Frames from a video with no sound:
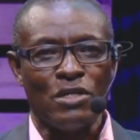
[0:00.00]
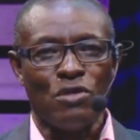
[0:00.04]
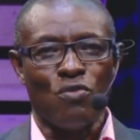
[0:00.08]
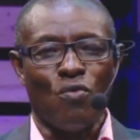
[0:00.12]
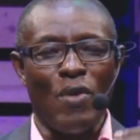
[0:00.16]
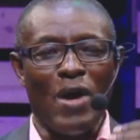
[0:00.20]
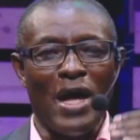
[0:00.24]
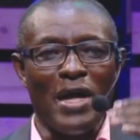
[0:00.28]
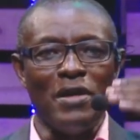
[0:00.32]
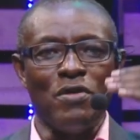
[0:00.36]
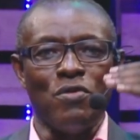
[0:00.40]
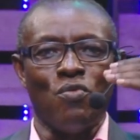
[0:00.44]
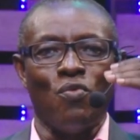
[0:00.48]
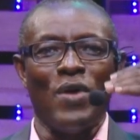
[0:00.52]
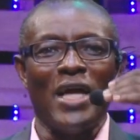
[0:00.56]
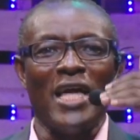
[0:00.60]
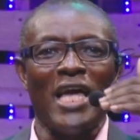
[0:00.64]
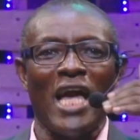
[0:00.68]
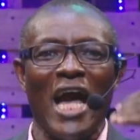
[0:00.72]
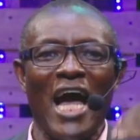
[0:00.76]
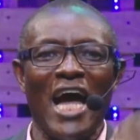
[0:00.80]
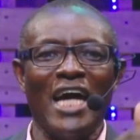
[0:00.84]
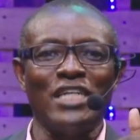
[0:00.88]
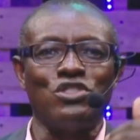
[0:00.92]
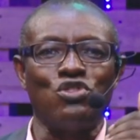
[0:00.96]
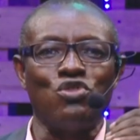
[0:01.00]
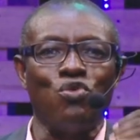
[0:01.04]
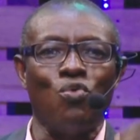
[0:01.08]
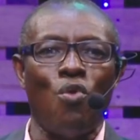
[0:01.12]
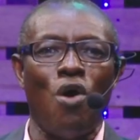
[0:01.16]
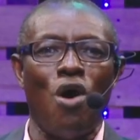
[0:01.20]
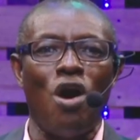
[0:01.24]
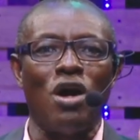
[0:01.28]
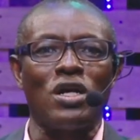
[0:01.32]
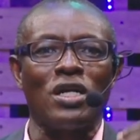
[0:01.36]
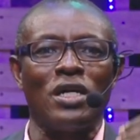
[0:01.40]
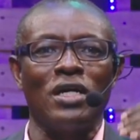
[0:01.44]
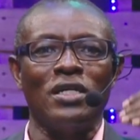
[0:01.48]
when we had to
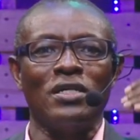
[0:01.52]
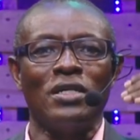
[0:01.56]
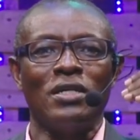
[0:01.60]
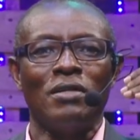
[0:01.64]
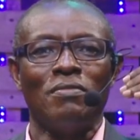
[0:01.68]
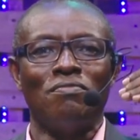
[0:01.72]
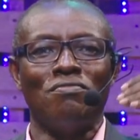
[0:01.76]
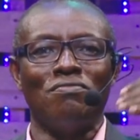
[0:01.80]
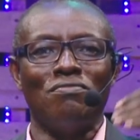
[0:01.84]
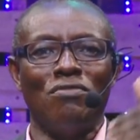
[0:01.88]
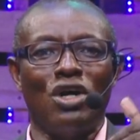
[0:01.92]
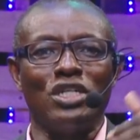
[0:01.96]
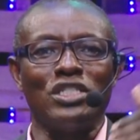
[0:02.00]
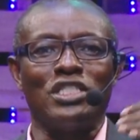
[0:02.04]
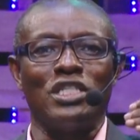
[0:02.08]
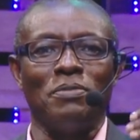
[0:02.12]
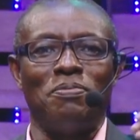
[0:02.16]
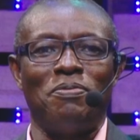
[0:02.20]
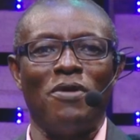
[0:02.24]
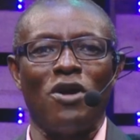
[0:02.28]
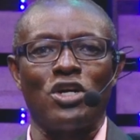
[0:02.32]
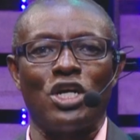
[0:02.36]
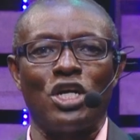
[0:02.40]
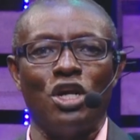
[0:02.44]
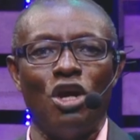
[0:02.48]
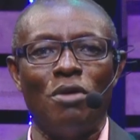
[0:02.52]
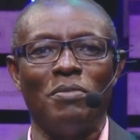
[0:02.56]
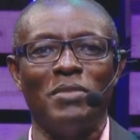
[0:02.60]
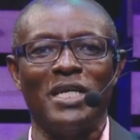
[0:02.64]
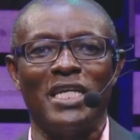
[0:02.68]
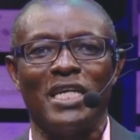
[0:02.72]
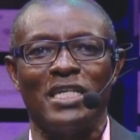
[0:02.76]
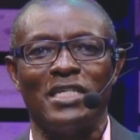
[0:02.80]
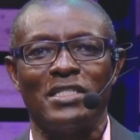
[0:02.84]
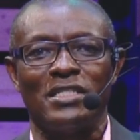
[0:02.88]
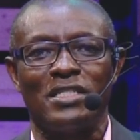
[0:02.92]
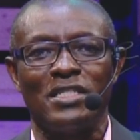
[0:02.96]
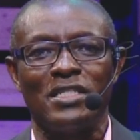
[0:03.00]
walk multiple
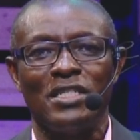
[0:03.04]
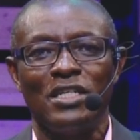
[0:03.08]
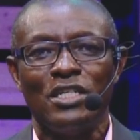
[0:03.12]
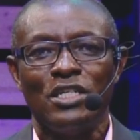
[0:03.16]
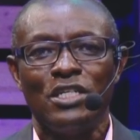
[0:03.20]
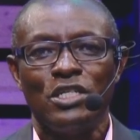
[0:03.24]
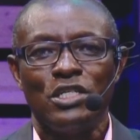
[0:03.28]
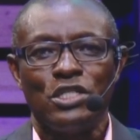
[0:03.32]
kilometers